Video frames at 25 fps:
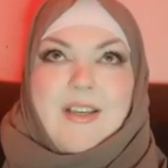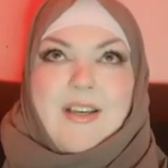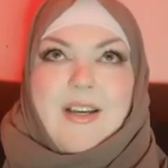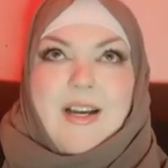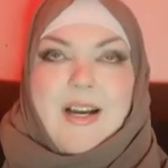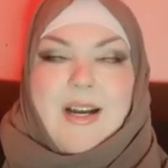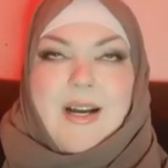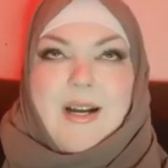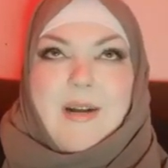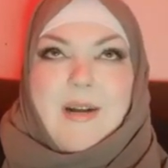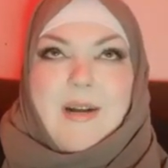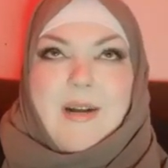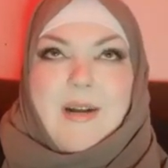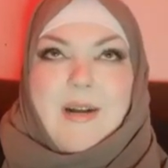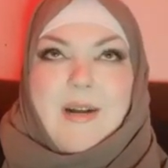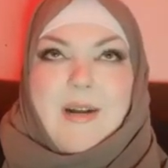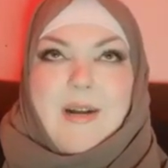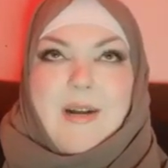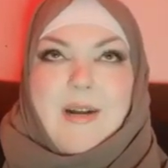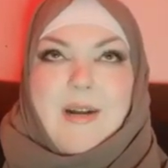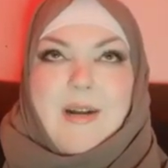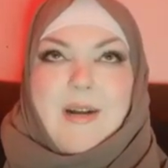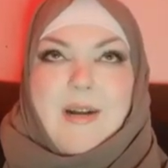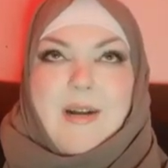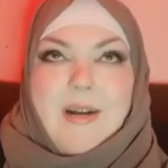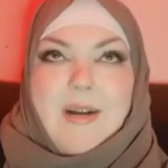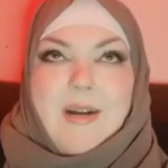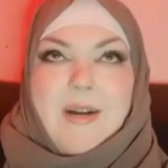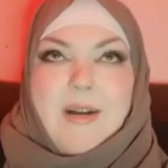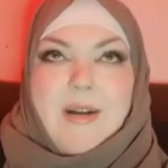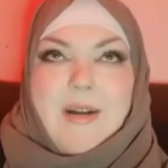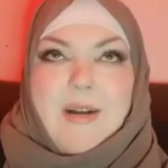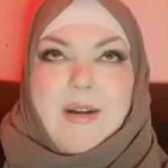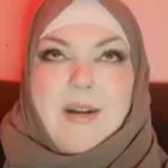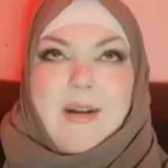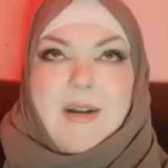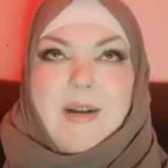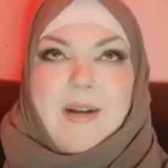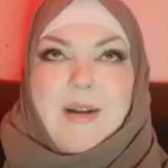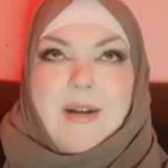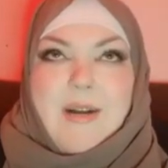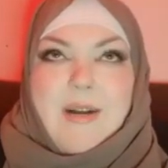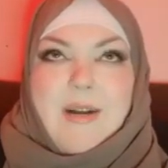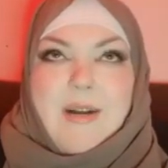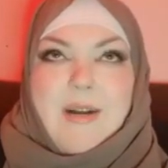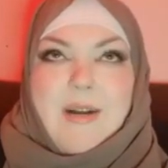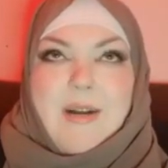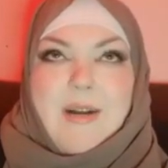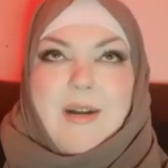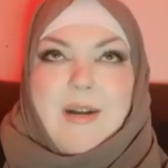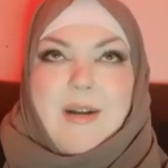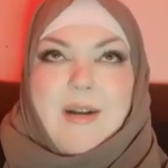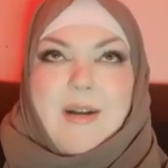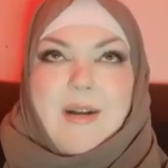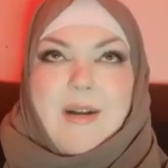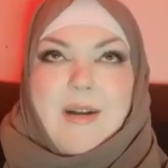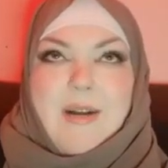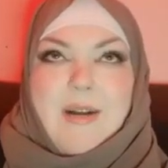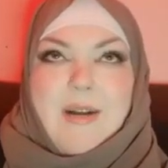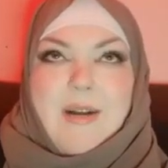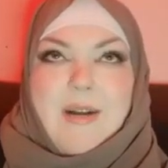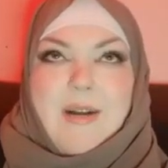Um... You know what? I'm, I'm just going to say this.